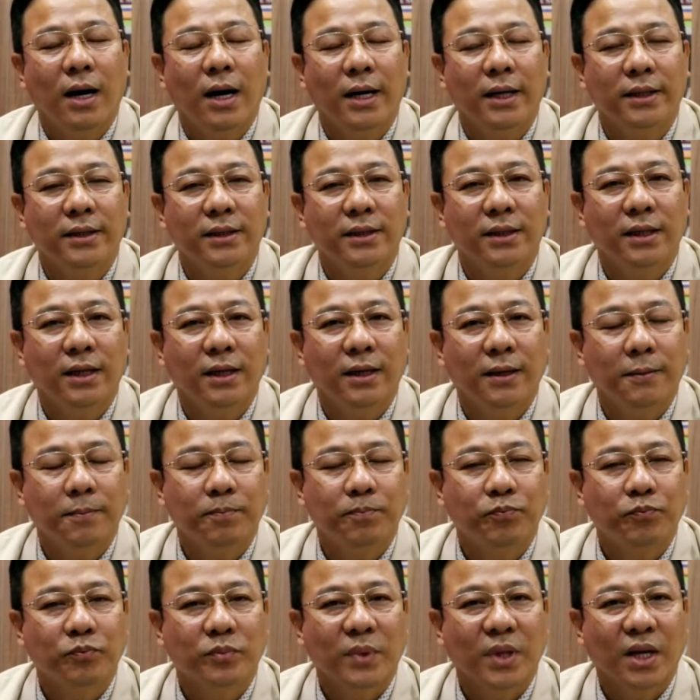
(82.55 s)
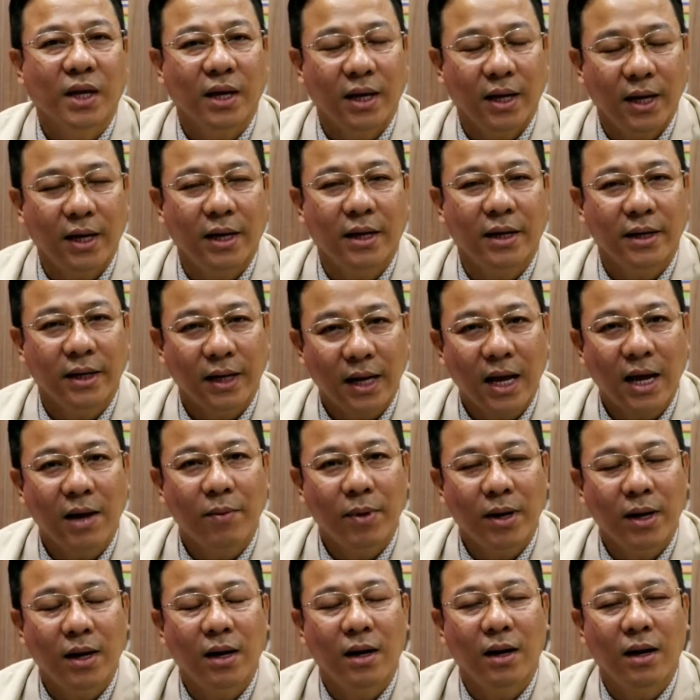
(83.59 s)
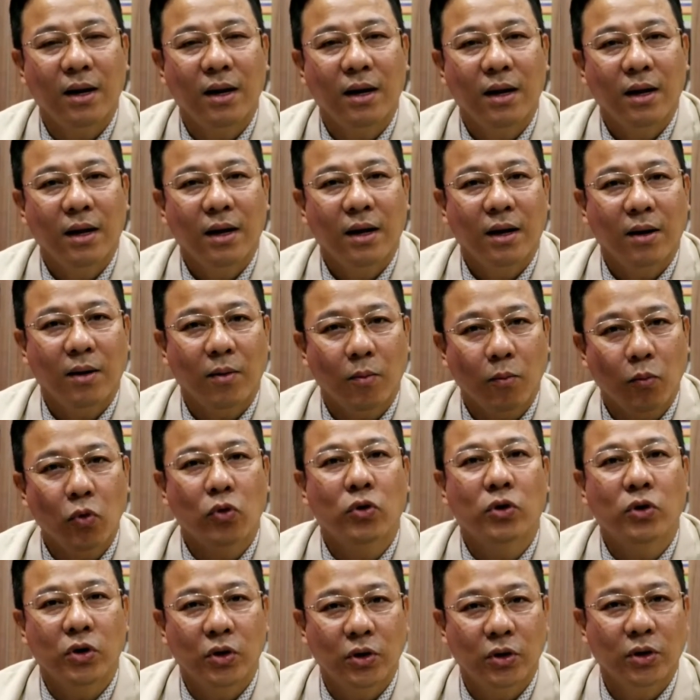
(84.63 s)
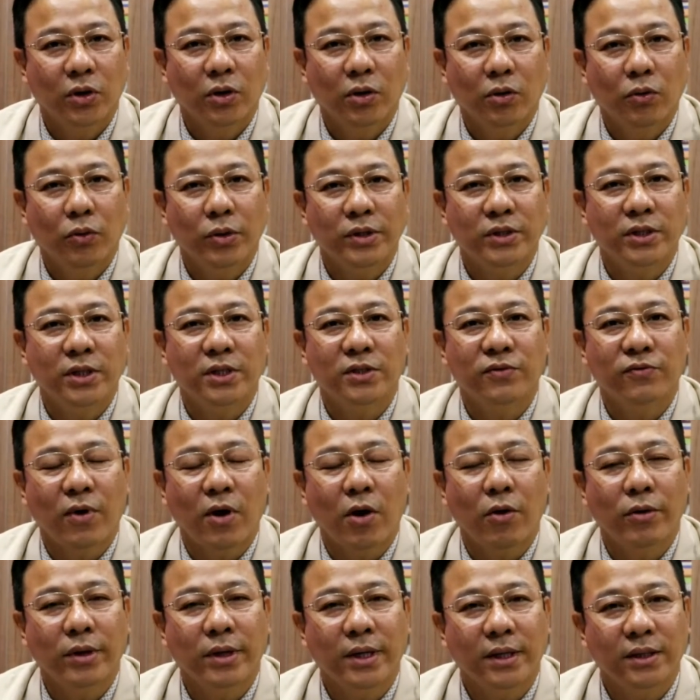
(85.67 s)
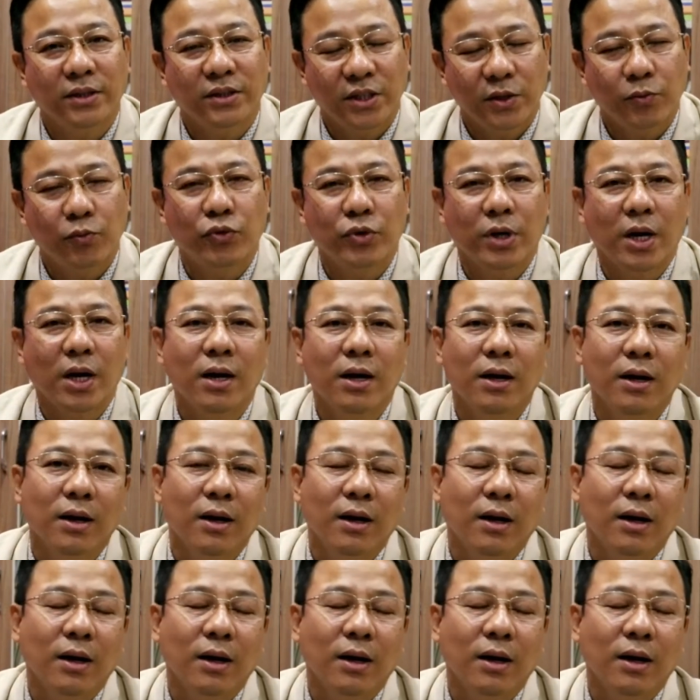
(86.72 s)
And a reliable book which is found in Tripura.